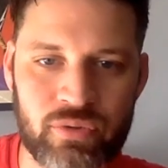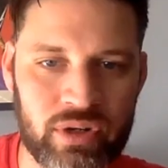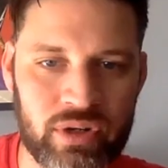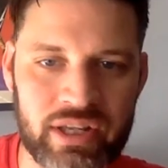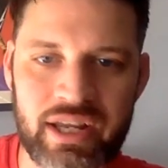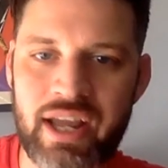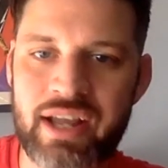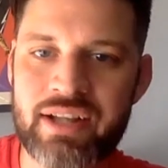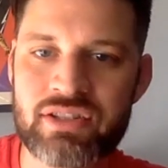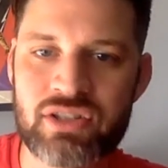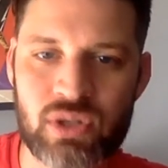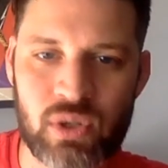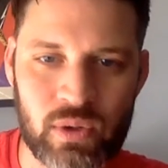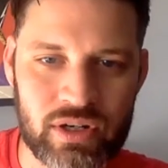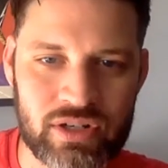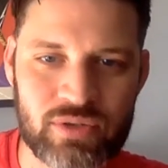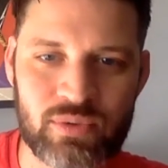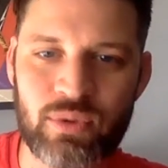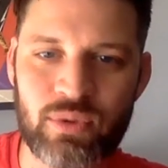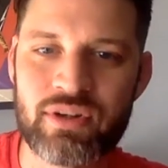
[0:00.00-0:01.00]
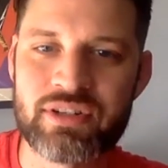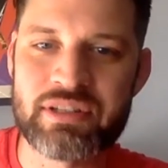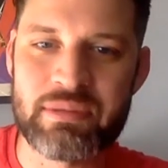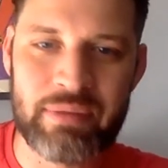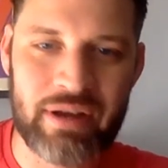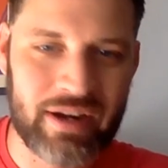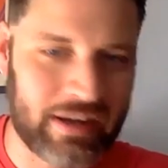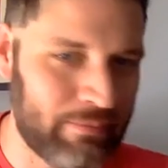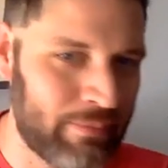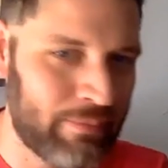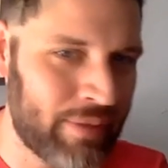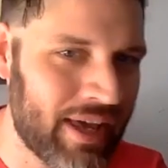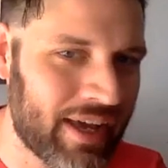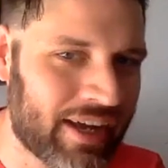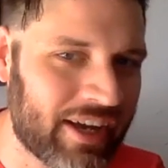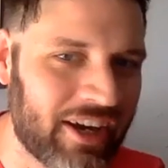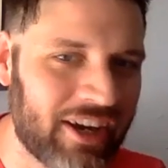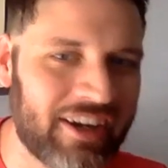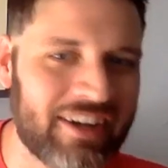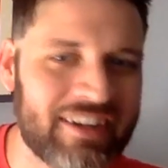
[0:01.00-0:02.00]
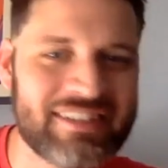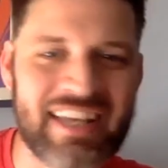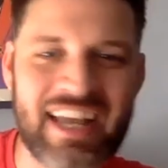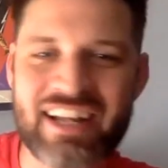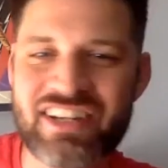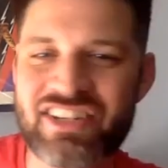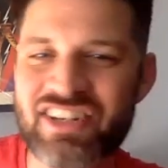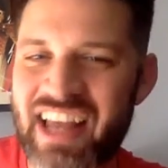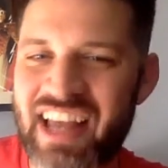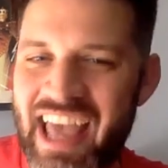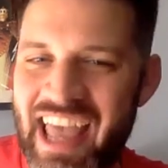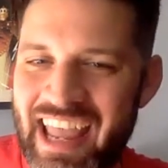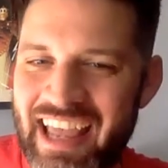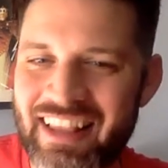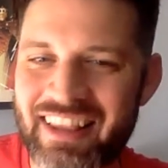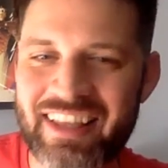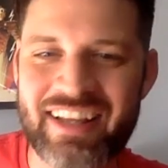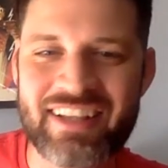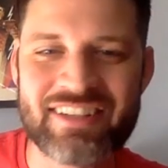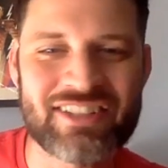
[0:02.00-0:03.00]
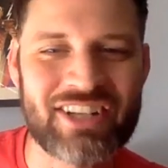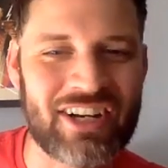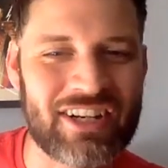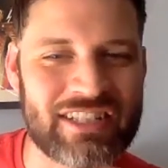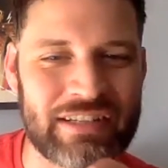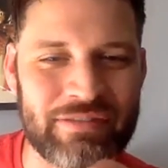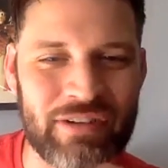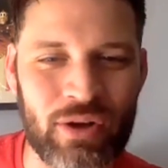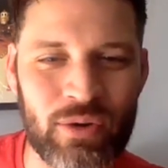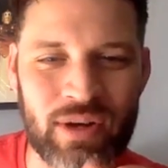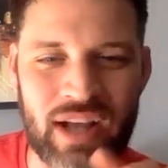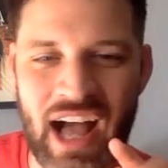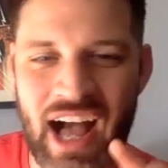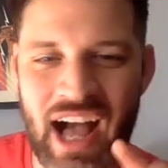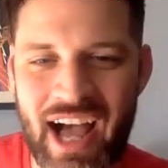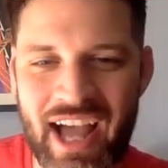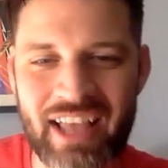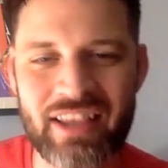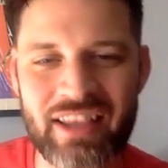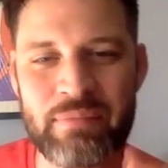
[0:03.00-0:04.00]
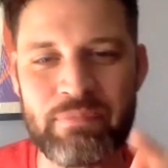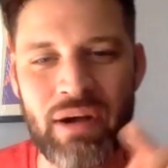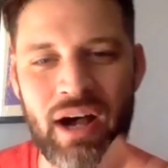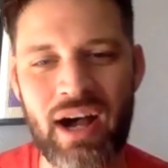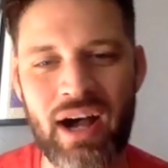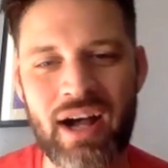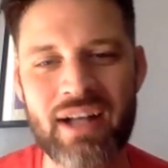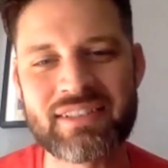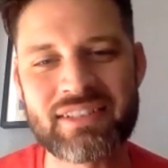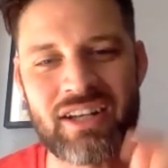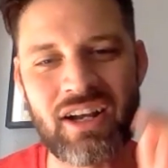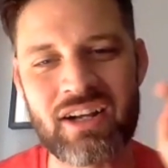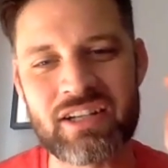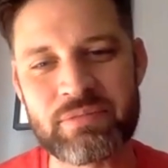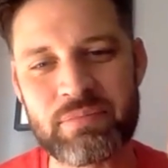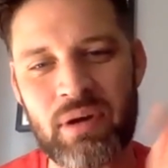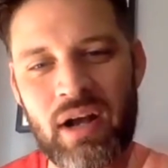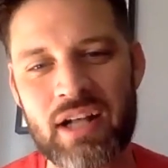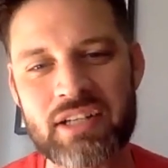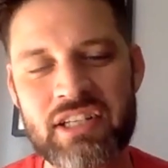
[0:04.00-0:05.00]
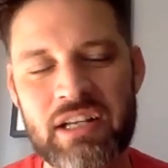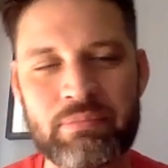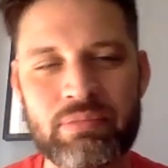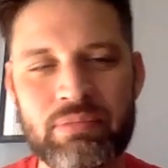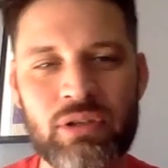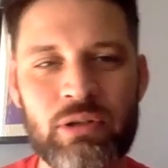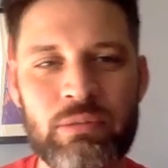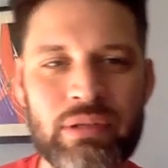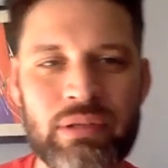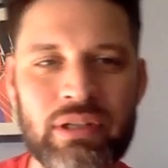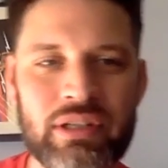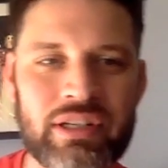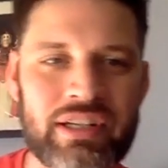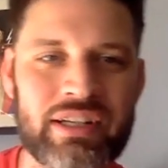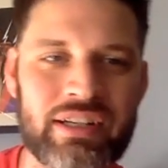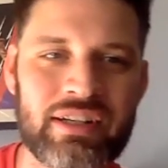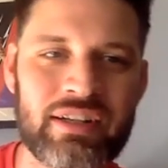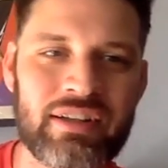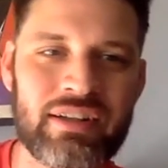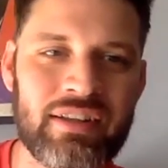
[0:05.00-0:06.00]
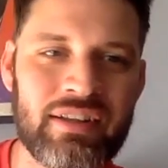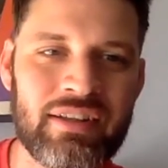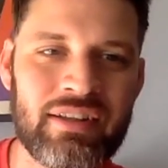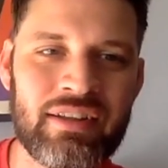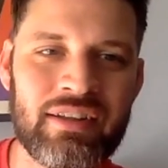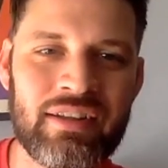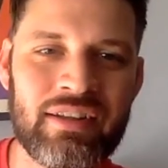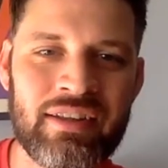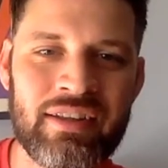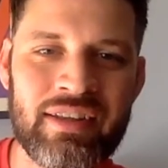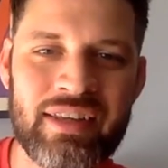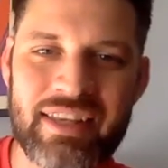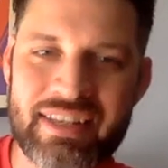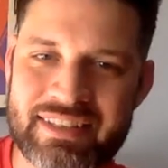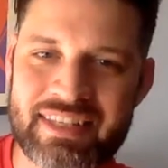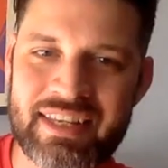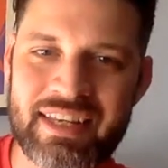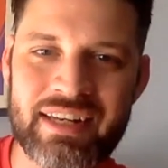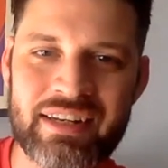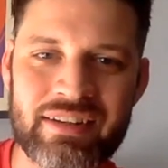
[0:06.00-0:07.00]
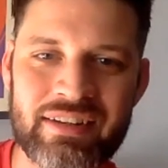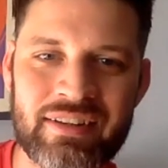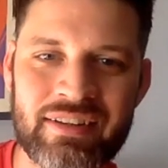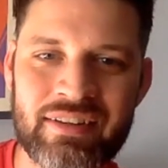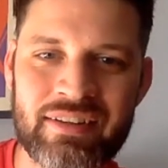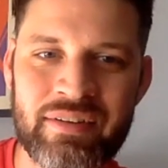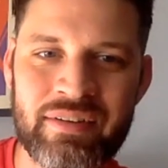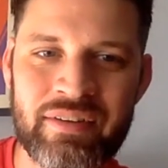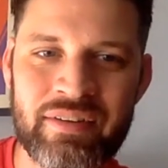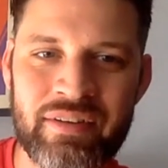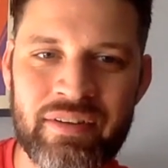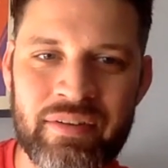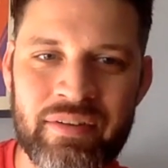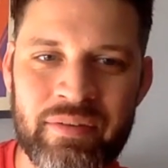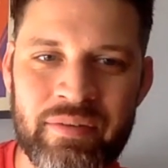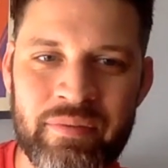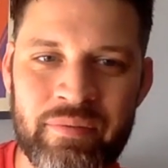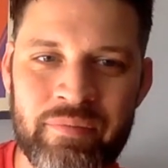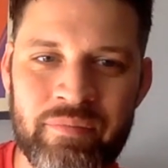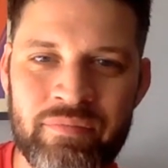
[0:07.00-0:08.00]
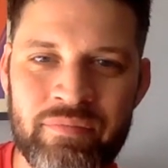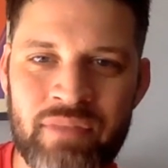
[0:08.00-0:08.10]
Forty Eight, Storage Wars, American Pickers, Ancient Aliens, Curse of Oak Island, Pawn Stars, Project Blue Book. He's in. All right.